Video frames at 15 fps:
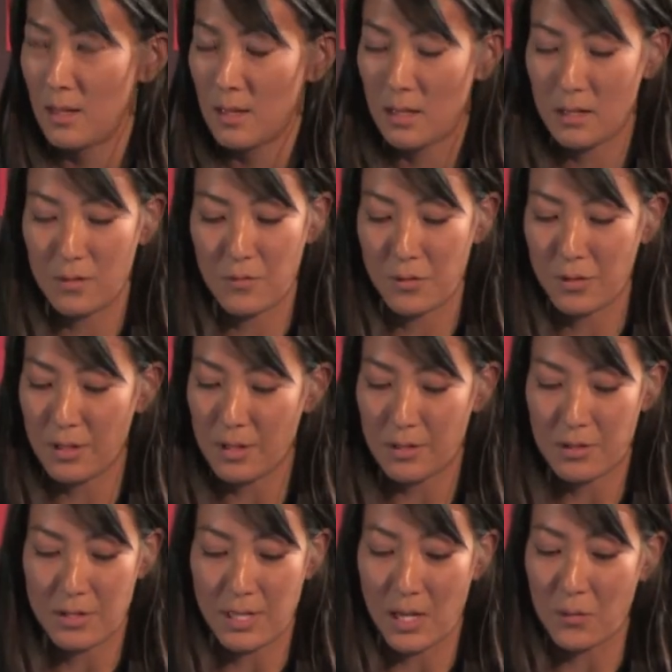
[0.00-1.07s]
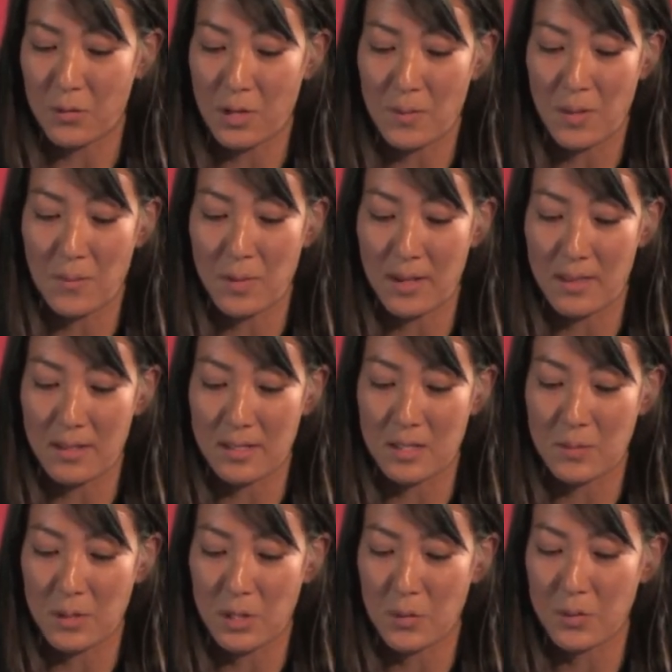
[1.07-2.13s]
I didn't fully understand what he meant by this,
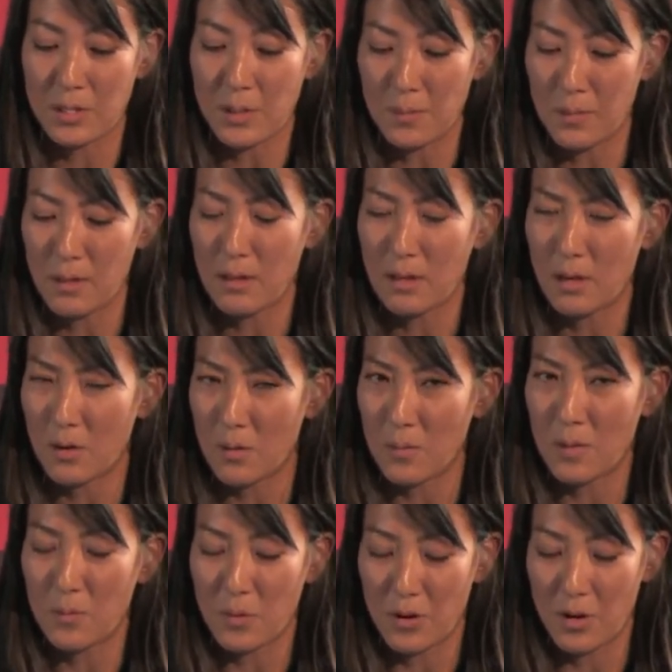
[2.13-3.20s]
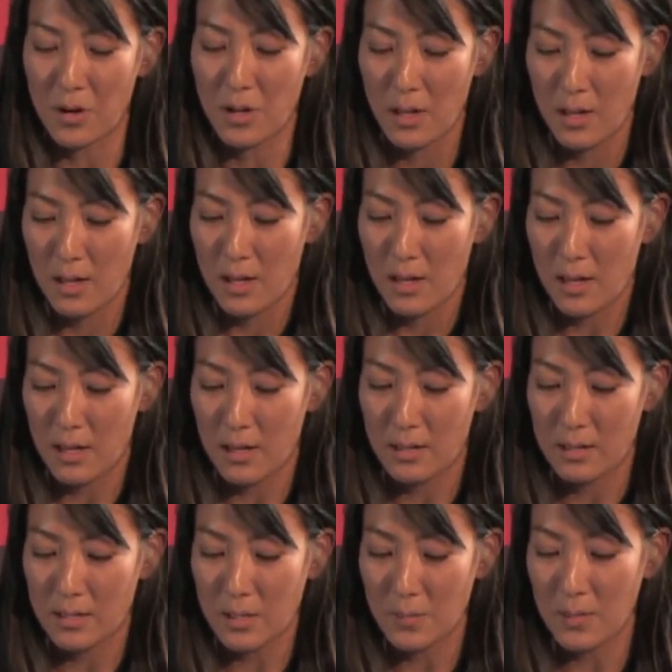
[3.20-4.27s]
but it was something that I remember
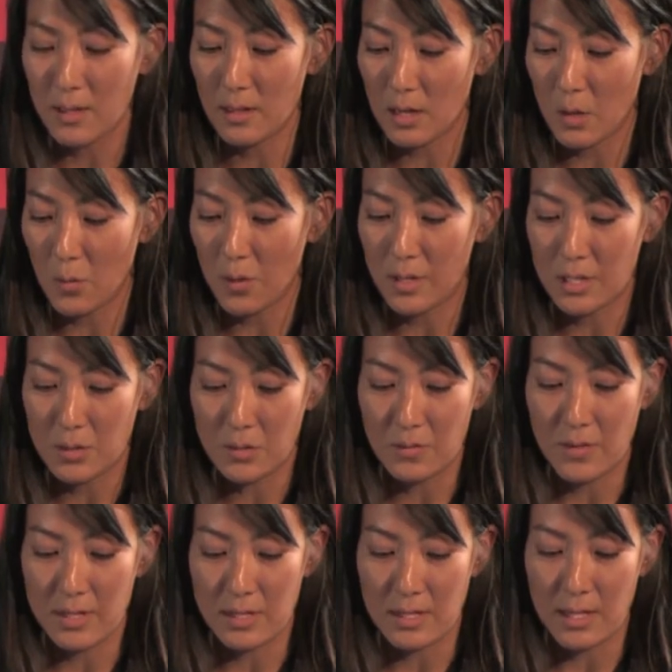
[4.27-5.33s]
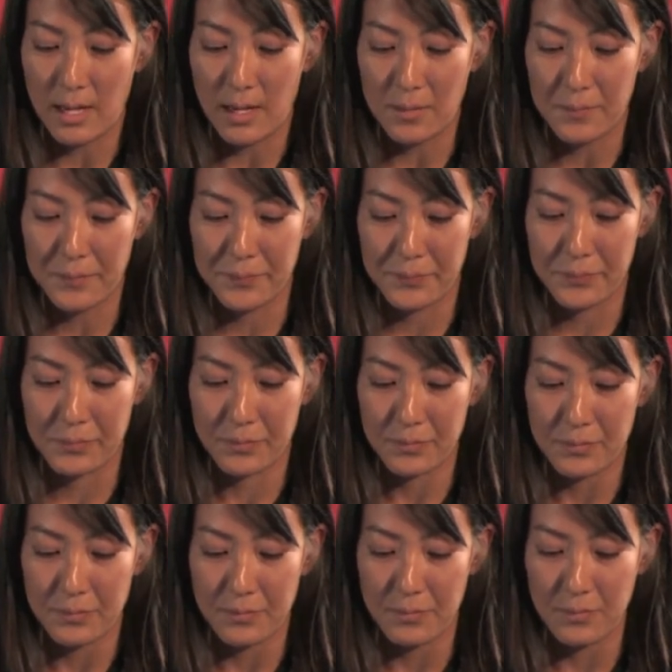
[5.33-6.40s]
and something that I wanted to investigate.
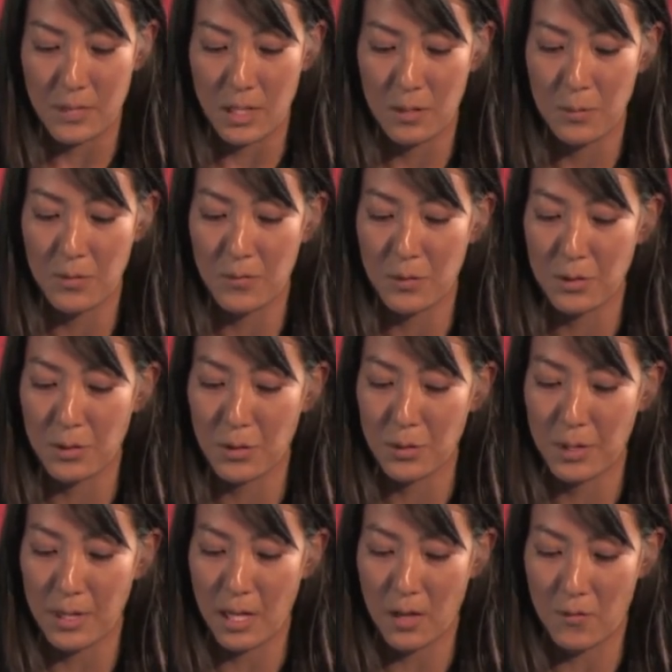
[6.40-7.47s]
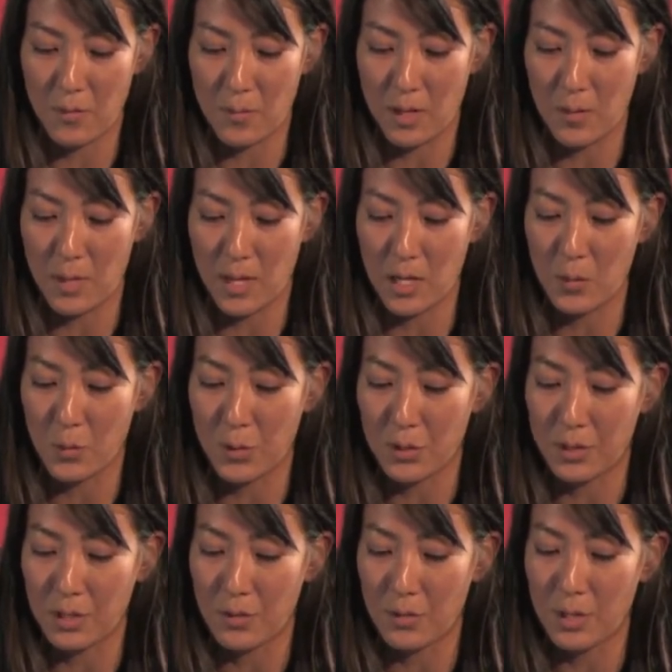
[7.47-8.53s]
Before the Korean alphabet, many were
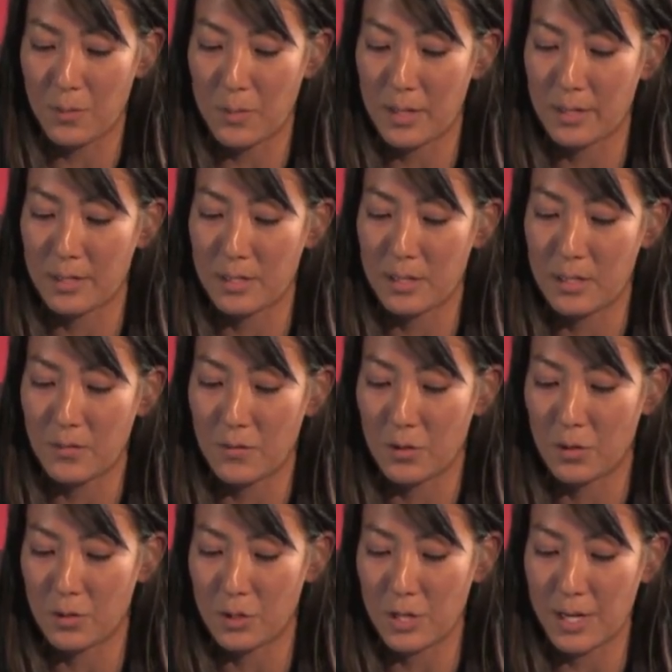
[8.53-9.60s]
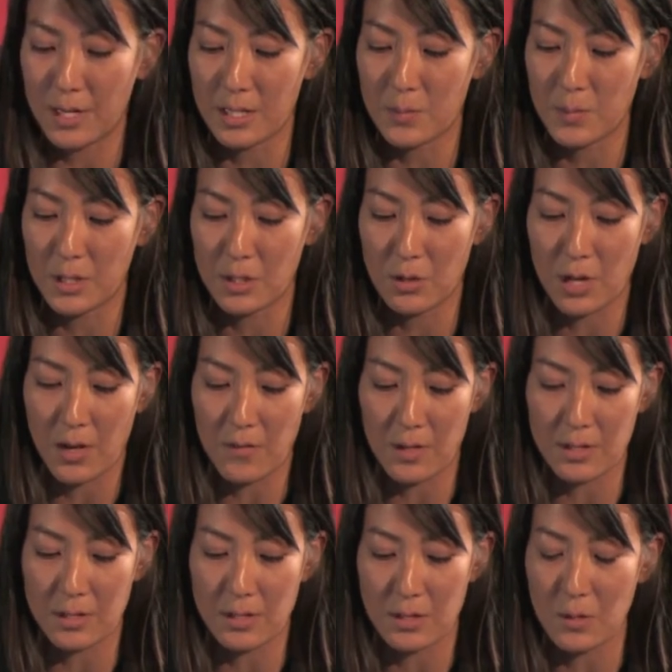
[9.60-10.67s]
illiterate because a difficult Chinese pictographic
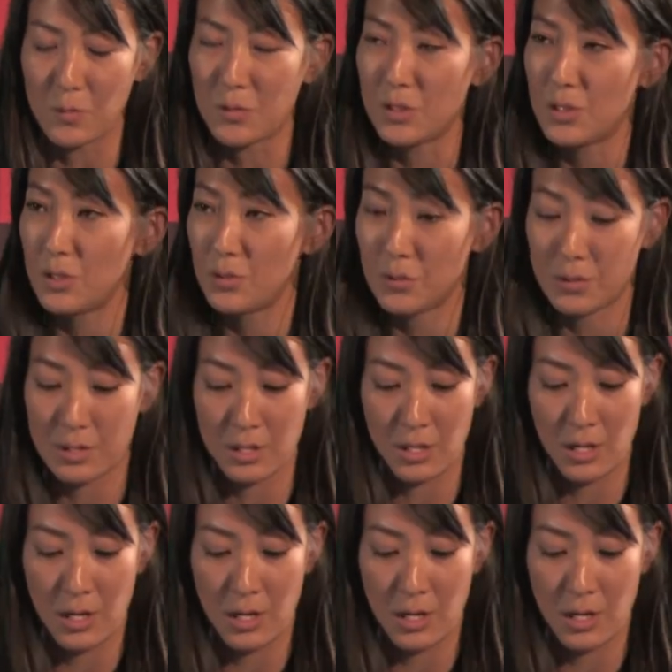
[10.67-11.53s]
system was used.